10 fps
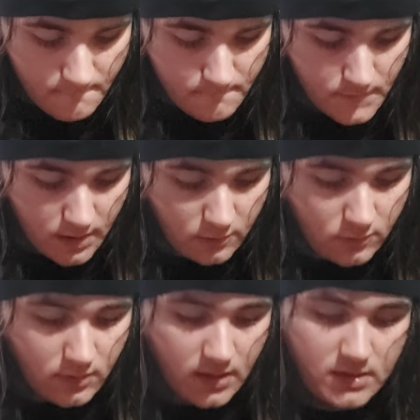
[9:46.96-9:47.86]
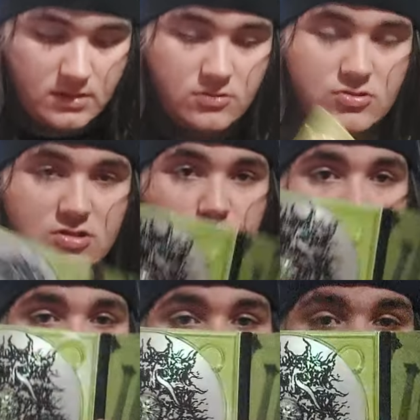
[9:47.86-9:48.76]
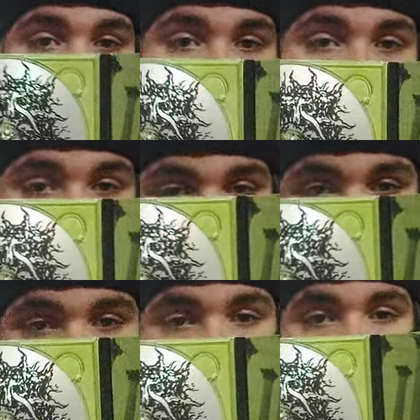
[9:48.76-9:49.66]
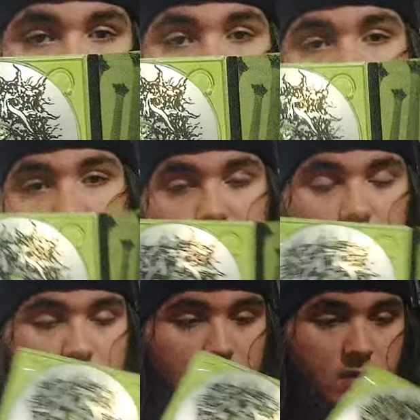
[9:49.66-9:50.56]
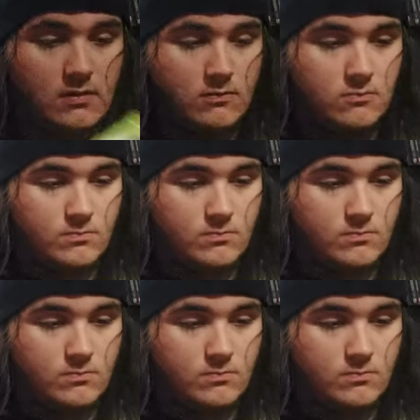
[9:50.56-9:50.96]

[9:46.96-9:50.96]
metal and you just want something that's really fucking